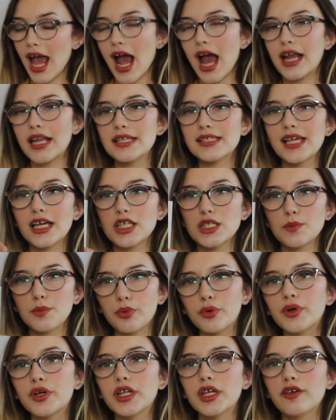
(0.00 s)
and it's actually
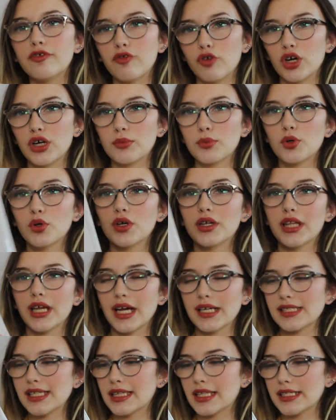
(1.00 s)
pretty affordable, and
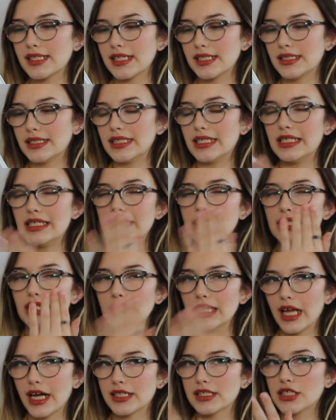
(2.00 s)
like I said, this is the
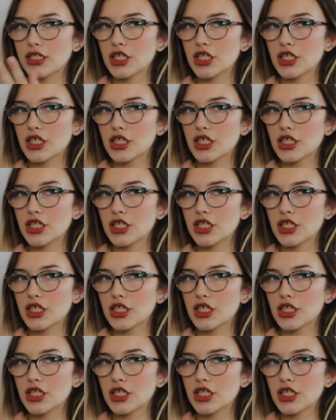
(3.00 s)
deluxe